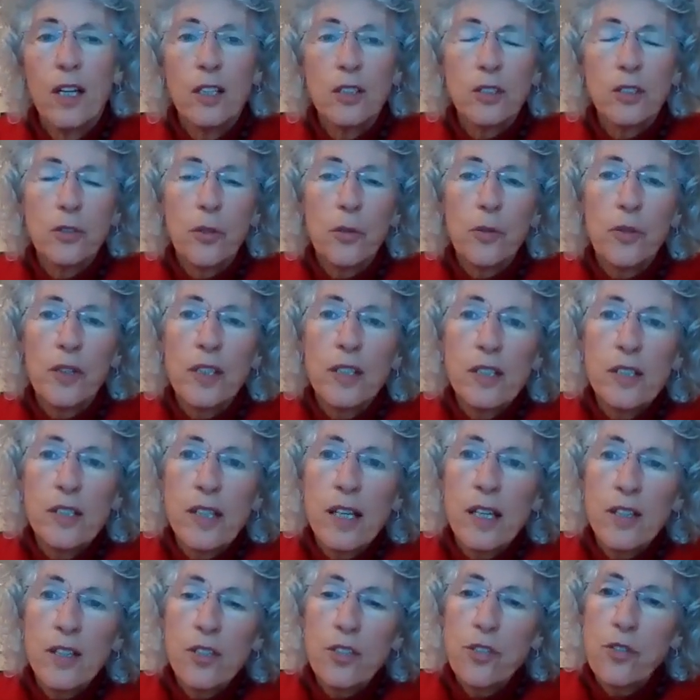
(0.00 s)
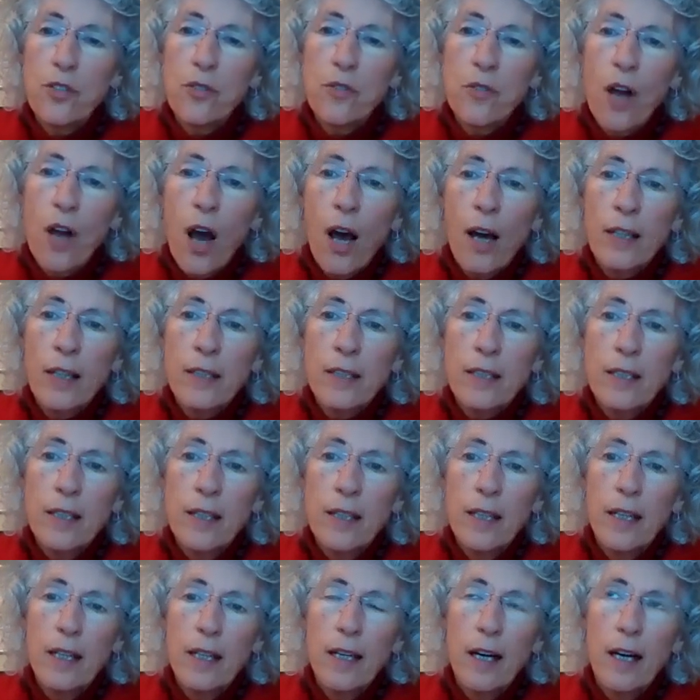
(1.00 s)
So these things do not
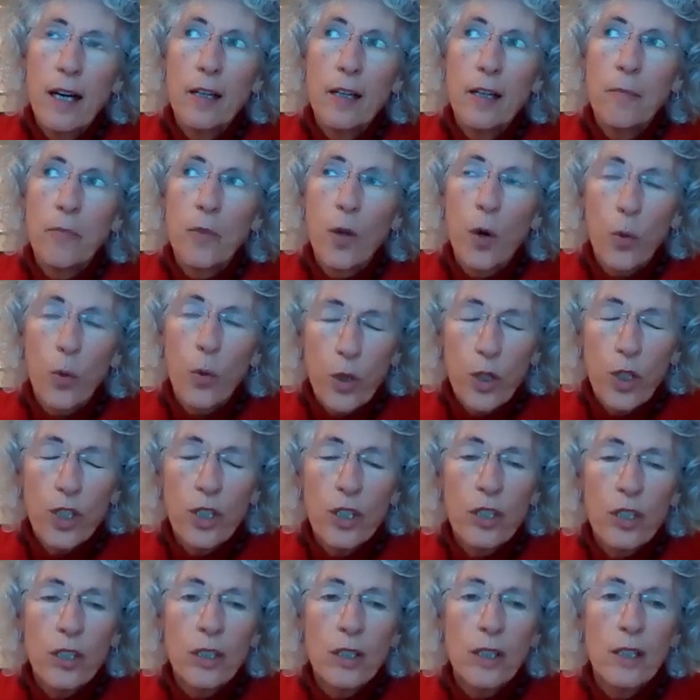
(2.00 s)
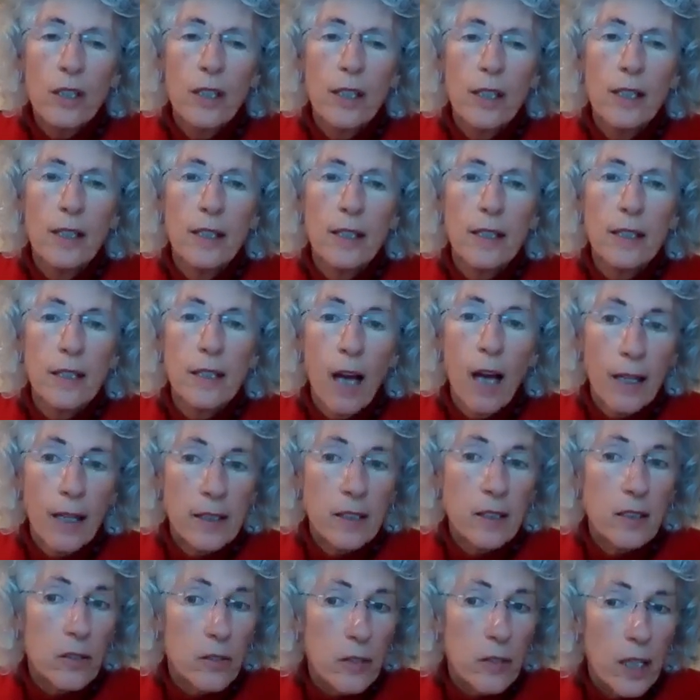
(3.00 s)
occur in
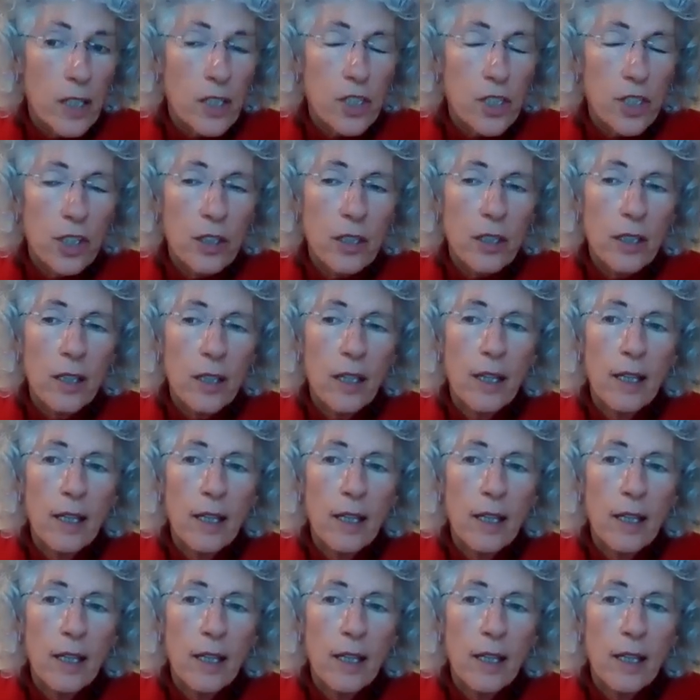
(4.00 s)
isolation.